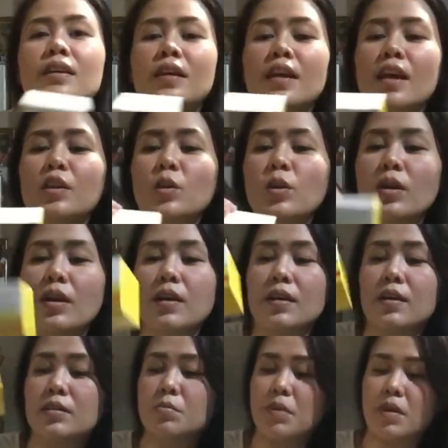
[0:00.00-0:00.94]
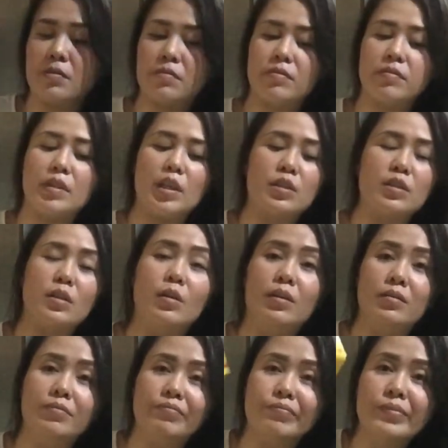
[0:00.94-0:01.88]
Ito lang SPF 50.
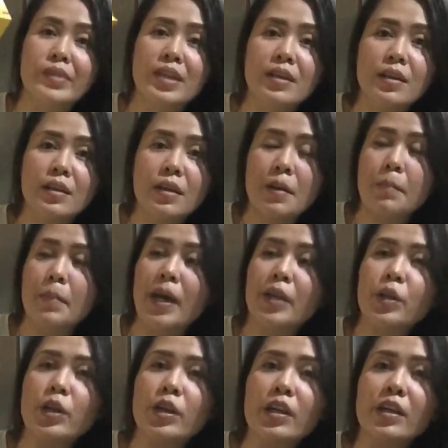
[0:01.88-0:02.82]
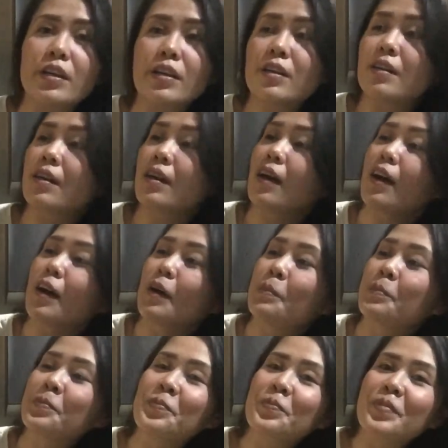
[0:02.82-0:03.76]
So better
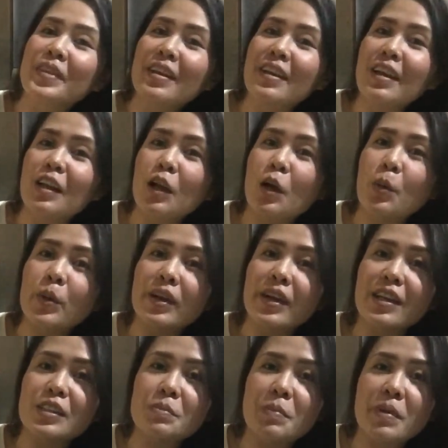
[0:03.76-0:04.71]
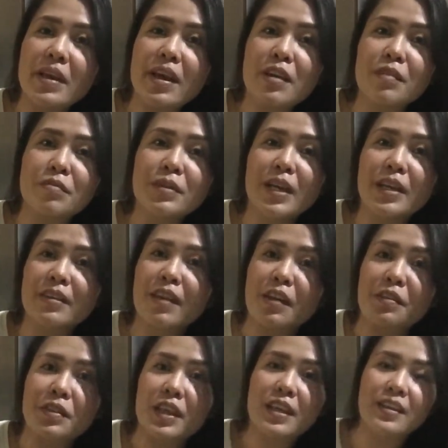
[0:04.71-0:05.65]
lower SPF than
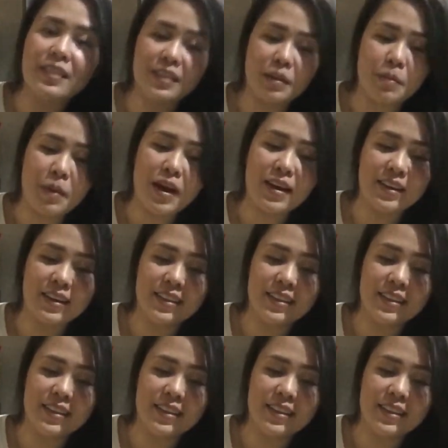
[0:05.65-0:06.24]
nothing, di ba?